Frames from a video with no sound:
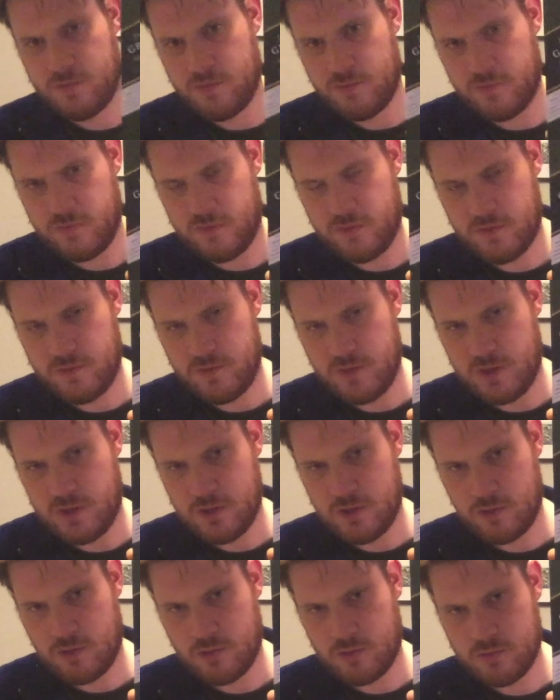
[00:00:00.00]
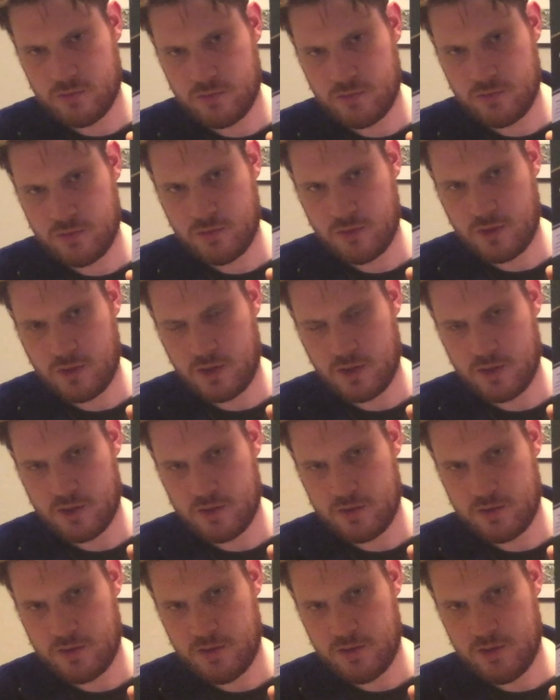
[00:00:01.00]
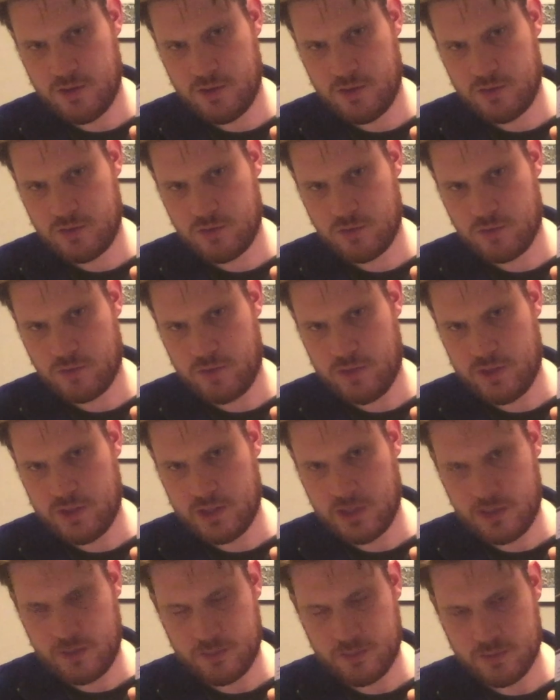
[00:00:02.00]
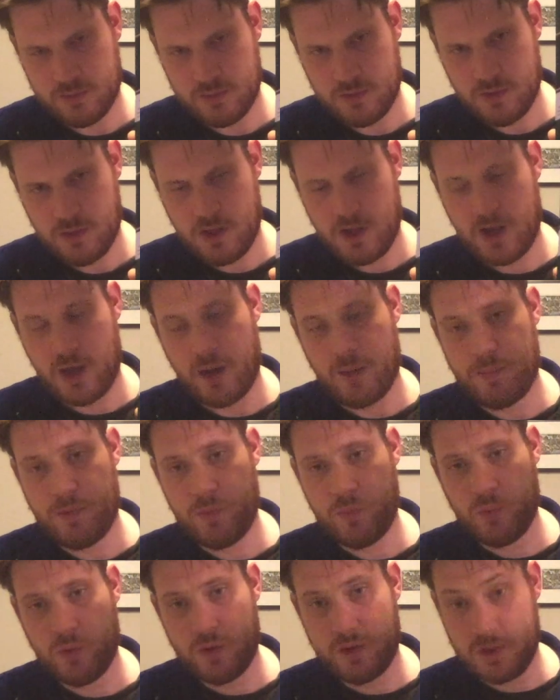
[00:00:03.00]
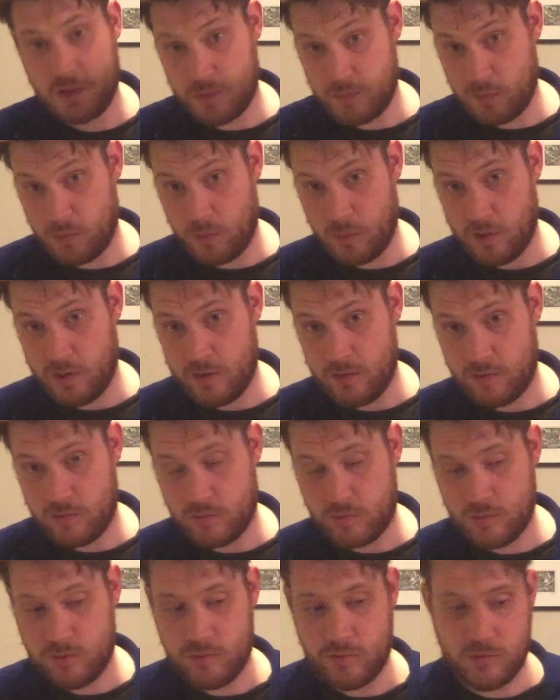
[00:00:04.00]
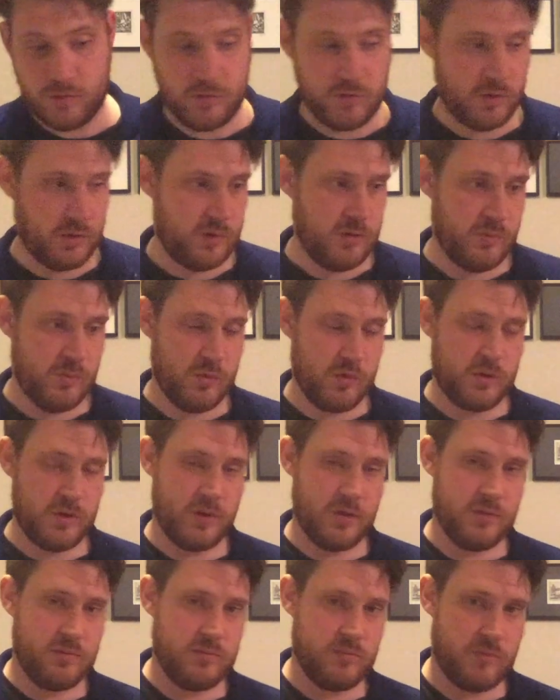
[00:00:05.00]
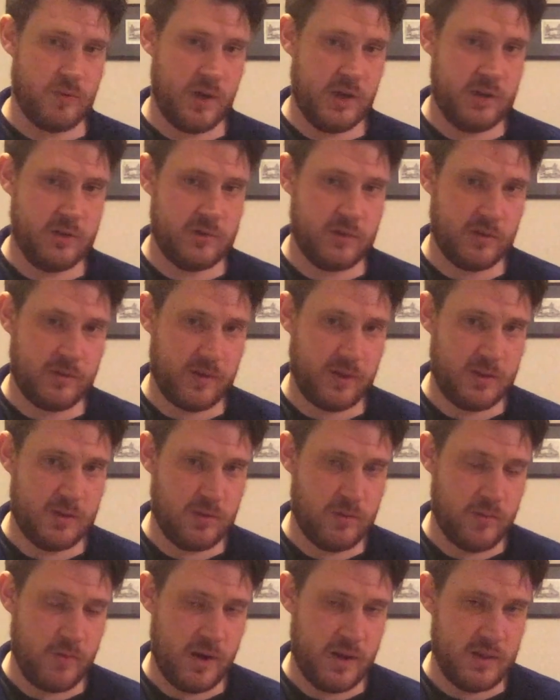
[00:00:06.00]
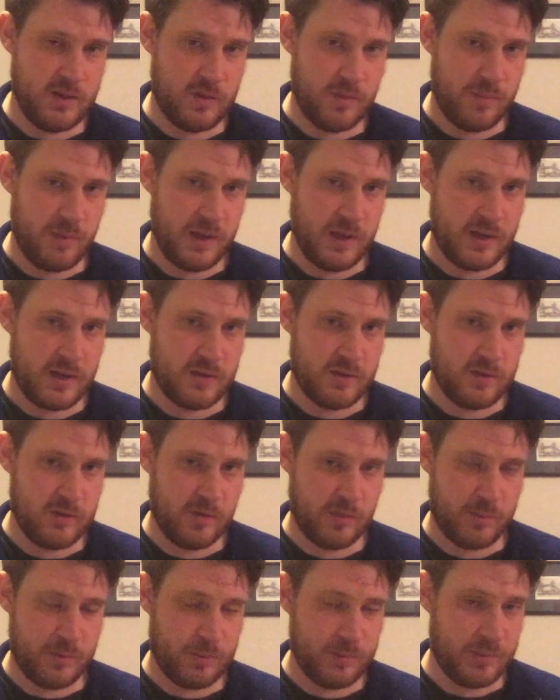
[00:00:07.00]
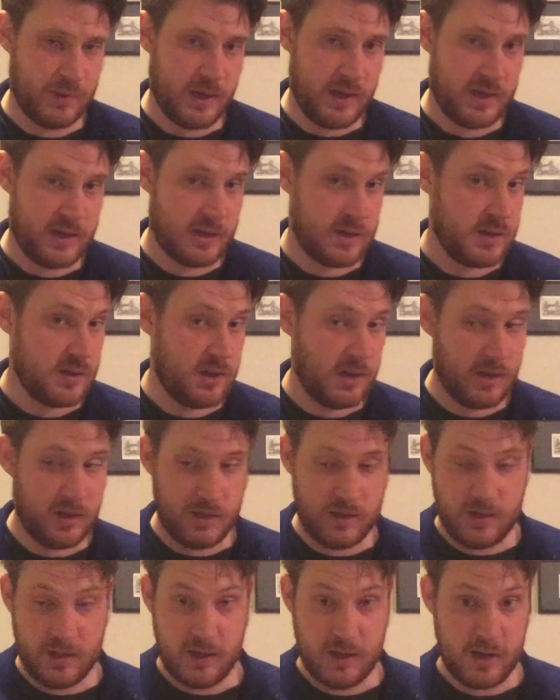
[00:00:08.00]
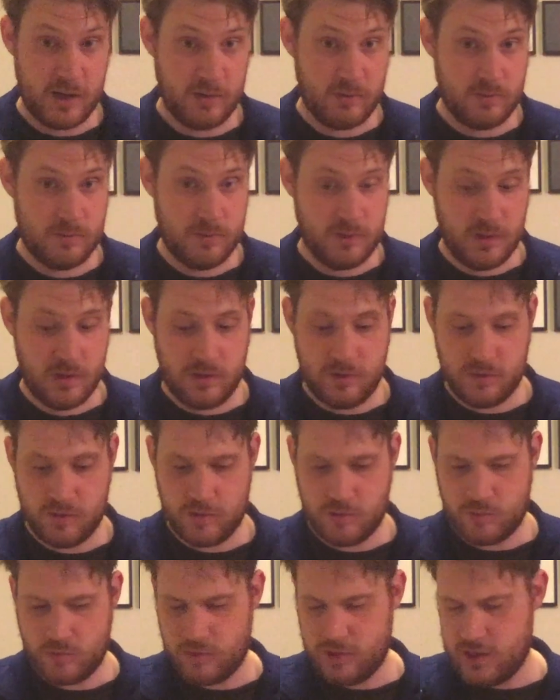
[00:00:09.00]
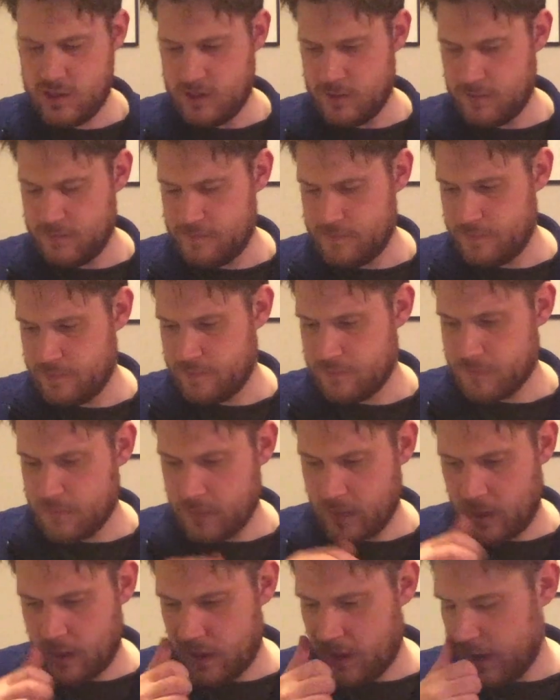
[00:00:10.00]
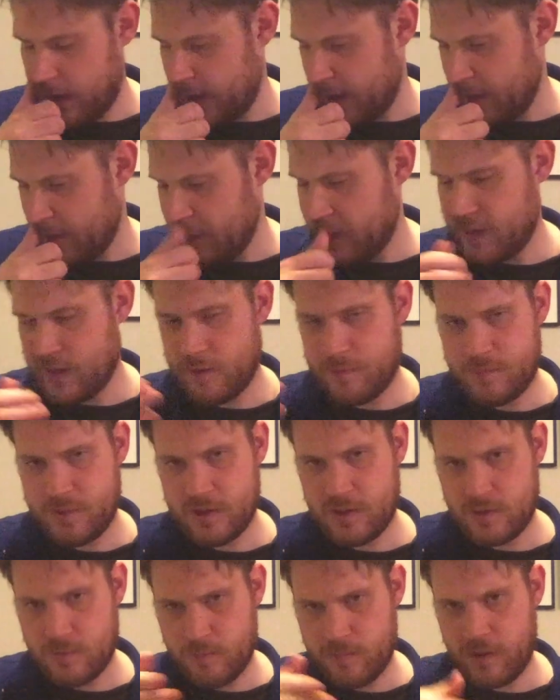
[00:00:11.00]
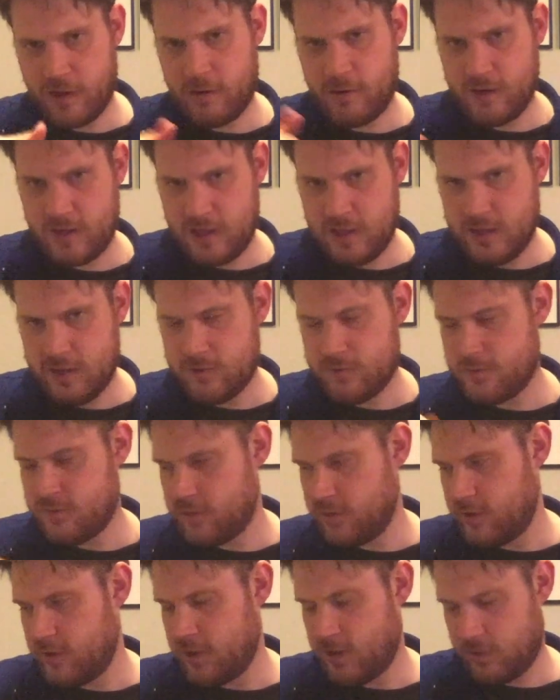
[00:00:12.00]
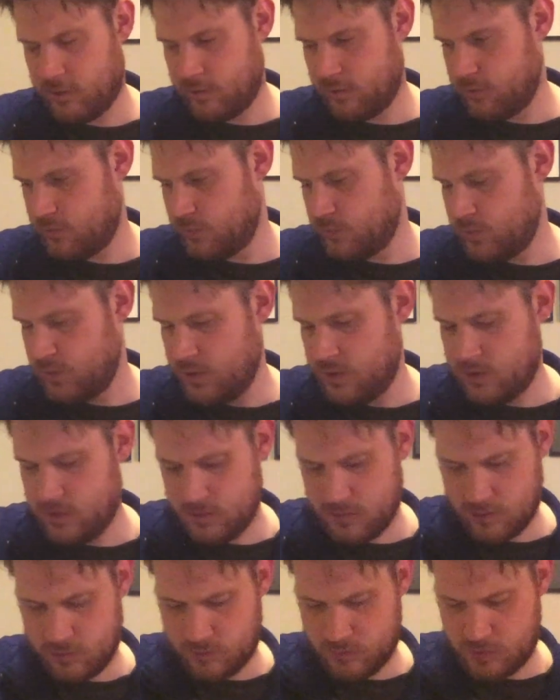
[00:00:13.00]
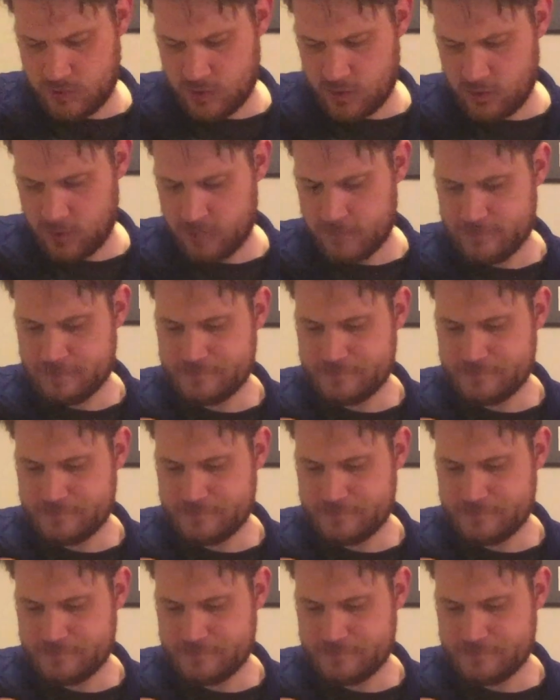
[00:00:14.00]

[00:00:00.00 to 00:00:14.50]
15-year-old, the Green Label? I've been working my way through the Johnnie Walker range. I've had the red, the black, the double black, and now the green. And I've been comparing each to the other as we go.